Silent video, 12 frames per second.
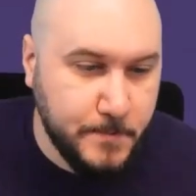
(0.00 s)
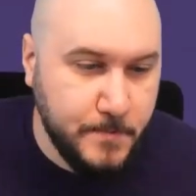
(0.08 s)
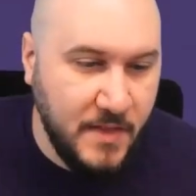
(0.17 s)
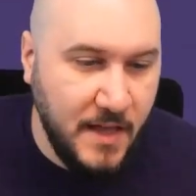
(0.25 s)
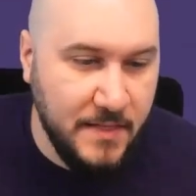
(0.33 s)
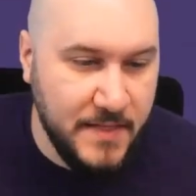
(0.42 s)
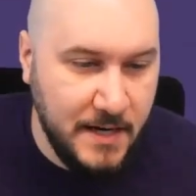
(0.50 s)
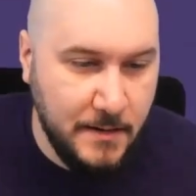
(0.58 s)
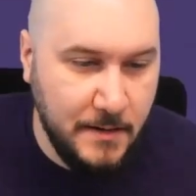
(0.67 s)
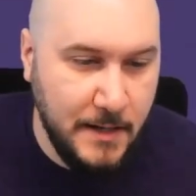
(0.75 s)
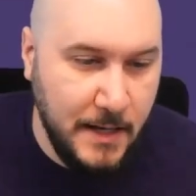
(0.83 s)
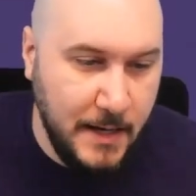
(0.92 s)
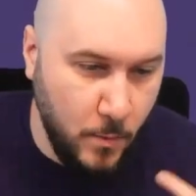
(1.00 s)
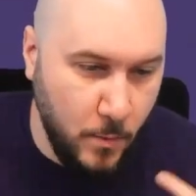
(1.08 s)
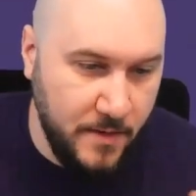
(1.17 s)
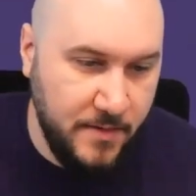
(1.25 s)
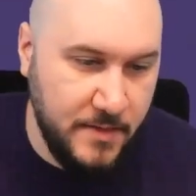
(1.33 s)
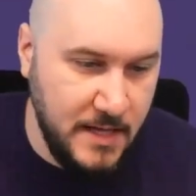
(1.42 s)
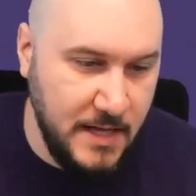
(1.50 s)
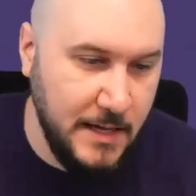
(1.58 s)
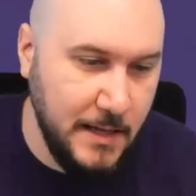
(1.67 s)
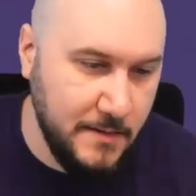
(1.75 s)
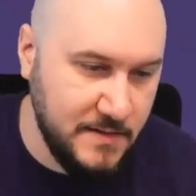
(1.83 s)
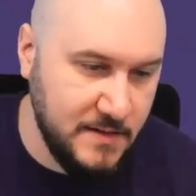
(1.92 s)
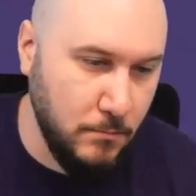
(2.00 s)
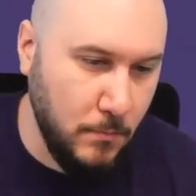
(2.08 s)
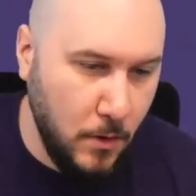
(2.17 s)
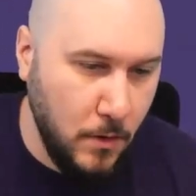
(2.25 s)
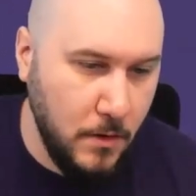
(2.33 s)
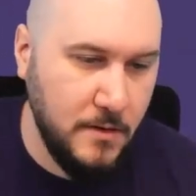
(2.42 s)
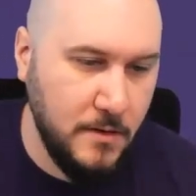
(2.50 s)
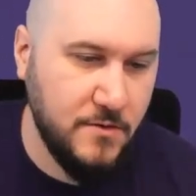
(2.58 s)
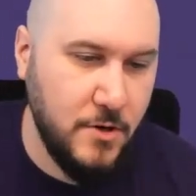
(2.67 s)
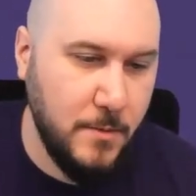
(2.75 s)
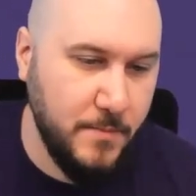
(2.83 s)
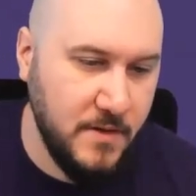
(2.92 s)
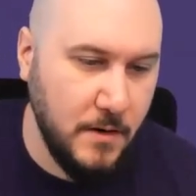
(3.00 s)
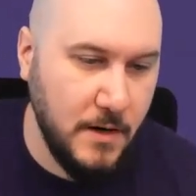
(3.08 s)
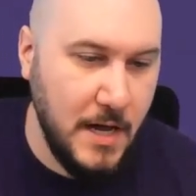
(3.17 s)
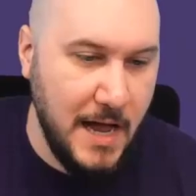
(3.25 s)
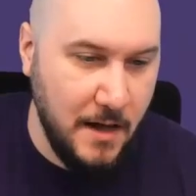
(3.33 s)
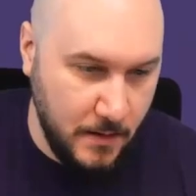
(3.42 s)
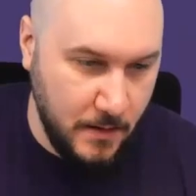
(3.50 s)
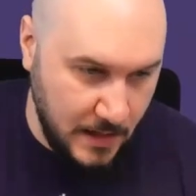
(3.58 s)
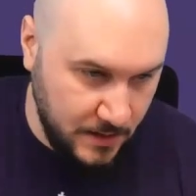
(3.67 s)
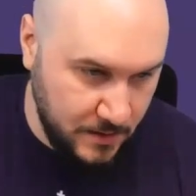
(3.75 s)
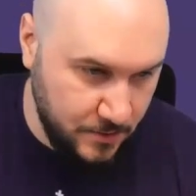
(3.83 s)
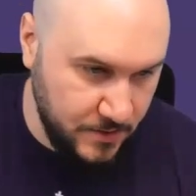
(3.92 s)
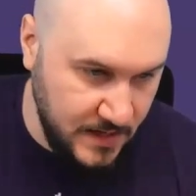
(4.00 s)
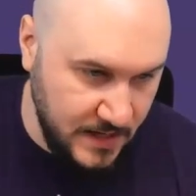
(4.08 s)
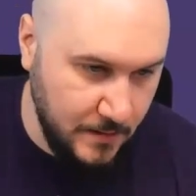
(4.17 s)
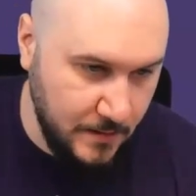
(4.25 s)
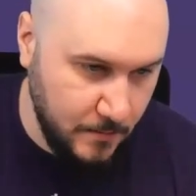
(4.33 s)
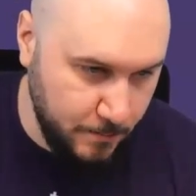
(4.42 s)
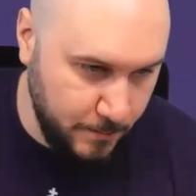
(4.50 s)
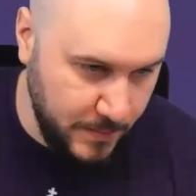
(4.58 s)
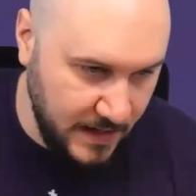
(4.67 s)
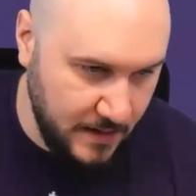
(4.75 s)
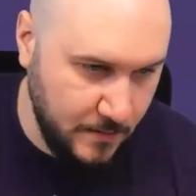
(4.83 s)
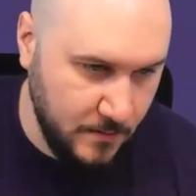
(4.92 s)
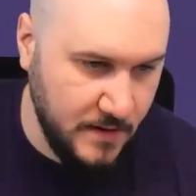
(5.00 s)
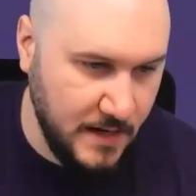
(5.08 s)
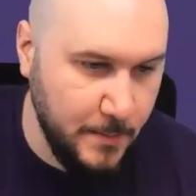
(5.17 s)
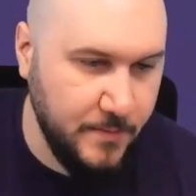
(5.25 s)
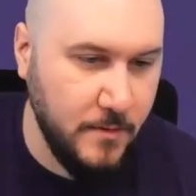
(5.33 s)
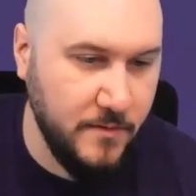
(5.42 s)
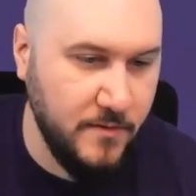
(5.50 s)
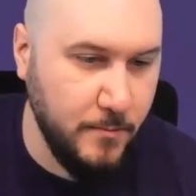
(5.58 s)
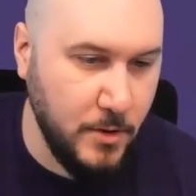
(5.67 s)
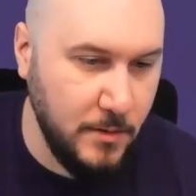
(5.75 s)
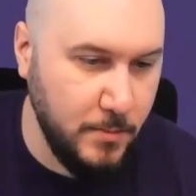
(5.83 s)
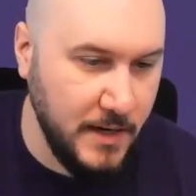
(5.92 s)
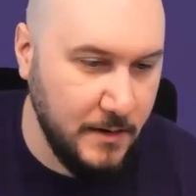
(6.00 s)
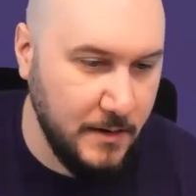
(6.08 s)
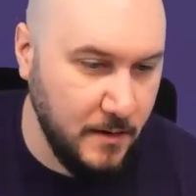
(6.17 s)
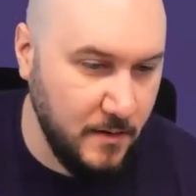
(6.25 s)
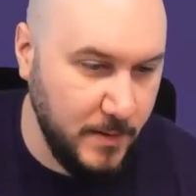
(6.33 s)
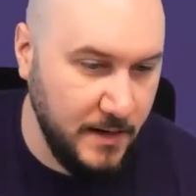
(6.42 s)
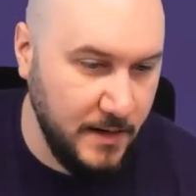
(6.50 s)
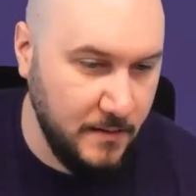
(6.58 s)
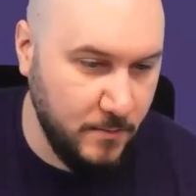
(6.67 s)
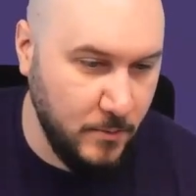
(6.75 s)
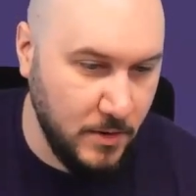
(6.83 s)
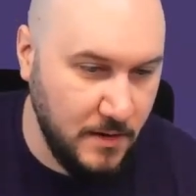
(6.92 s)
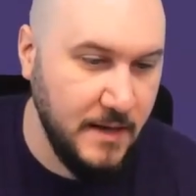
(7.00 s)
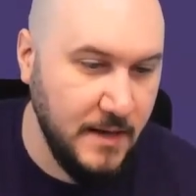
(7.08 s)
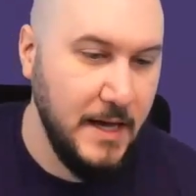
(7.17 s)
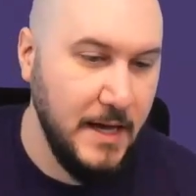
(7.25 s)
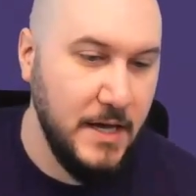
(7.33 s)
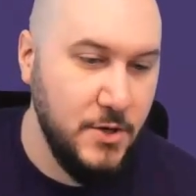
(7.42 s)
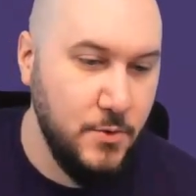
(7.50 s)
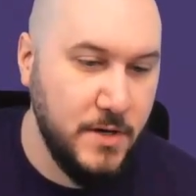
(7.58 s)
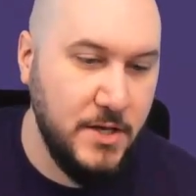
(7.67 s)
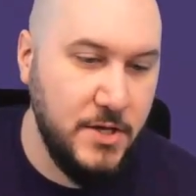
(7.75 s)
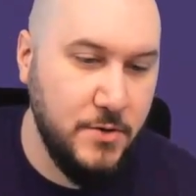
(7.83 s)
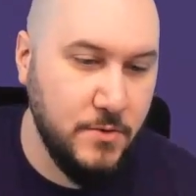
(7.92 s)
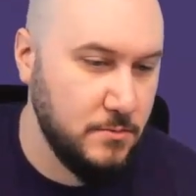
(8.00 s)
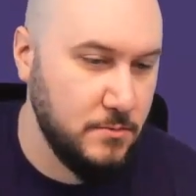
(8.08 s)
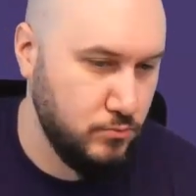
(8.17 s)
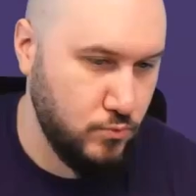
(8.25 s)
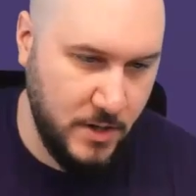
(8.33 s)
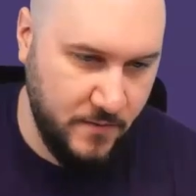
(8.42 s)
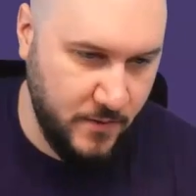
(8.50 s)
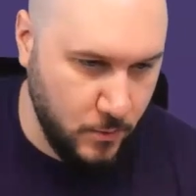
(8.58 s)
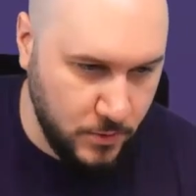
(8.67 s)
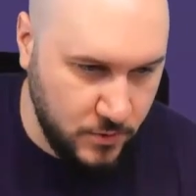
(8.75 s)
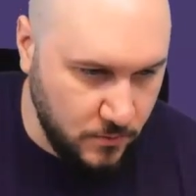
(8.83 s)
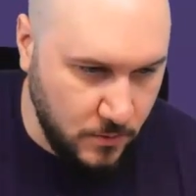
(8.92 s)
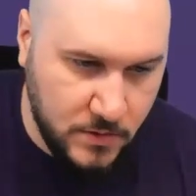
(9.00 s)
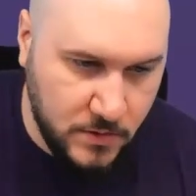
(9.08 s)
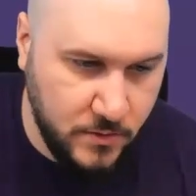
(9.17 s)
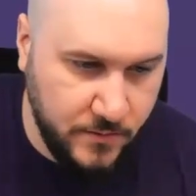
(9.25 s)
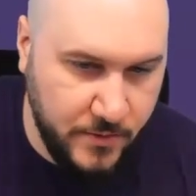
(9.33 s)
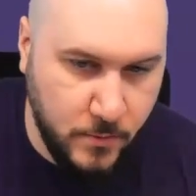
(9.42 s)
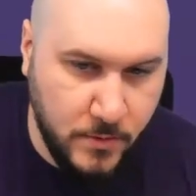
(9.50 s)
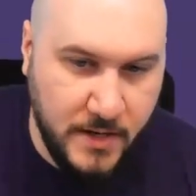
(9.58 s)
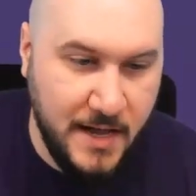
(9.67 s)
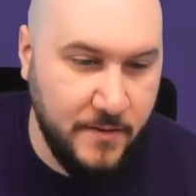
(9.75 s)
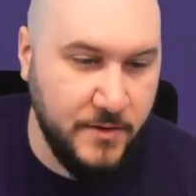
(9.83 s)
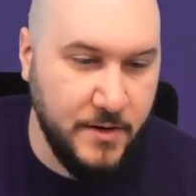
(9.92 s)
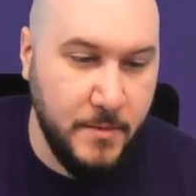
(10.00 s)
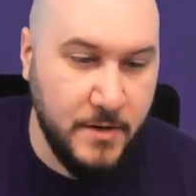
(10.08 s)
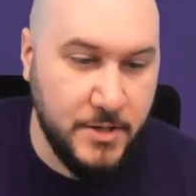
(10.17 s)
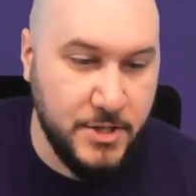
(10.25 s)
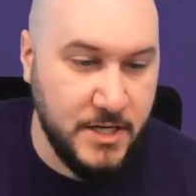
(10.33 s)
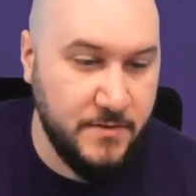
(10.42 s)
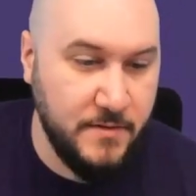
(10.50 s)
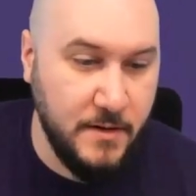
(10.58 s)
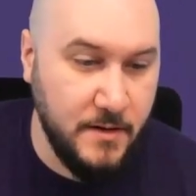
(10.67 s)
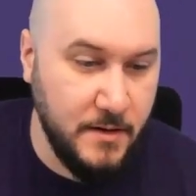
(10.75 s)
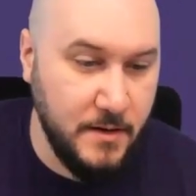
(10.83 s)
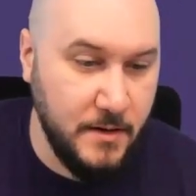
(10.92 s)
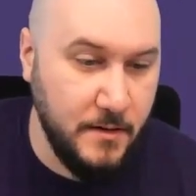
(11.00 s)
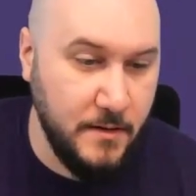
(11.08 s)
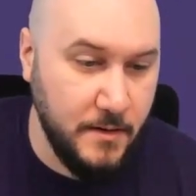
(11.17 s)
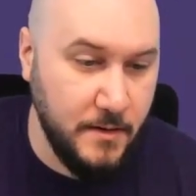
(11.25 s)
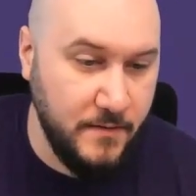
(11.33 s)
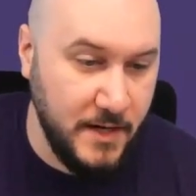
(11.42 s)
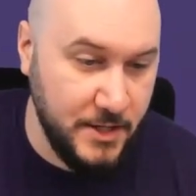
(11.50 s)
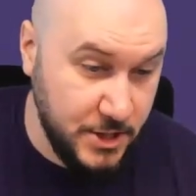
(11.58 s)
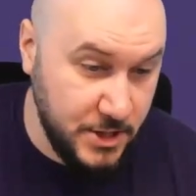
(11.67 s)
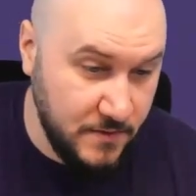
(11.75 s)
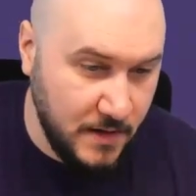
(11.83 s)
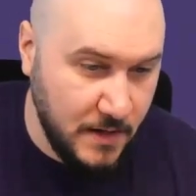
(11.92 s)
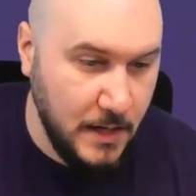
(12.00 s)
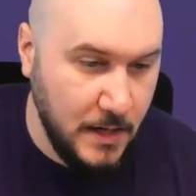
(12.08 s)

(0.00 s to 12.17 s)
And then with the small drop down under the big type of model plateless models, you can use whatever you want to. Also, if you want to have a flat gingiva